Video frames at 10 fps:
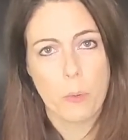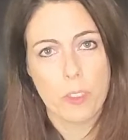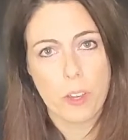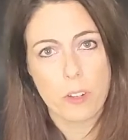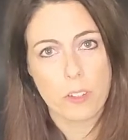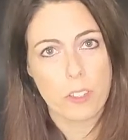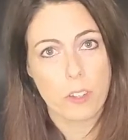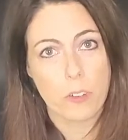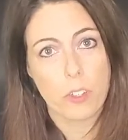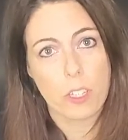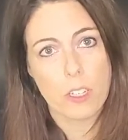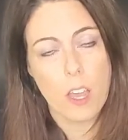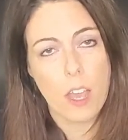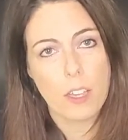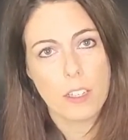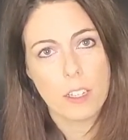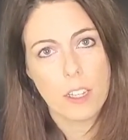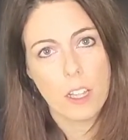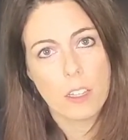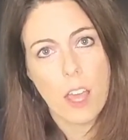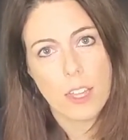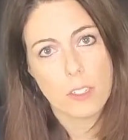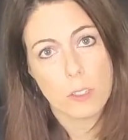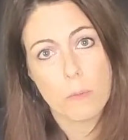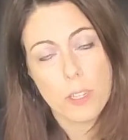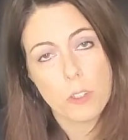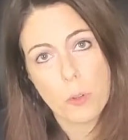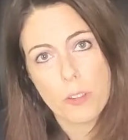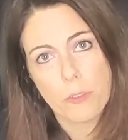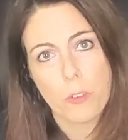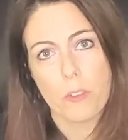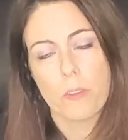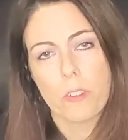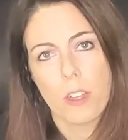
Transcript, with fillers: when there's really not a lot to be joyful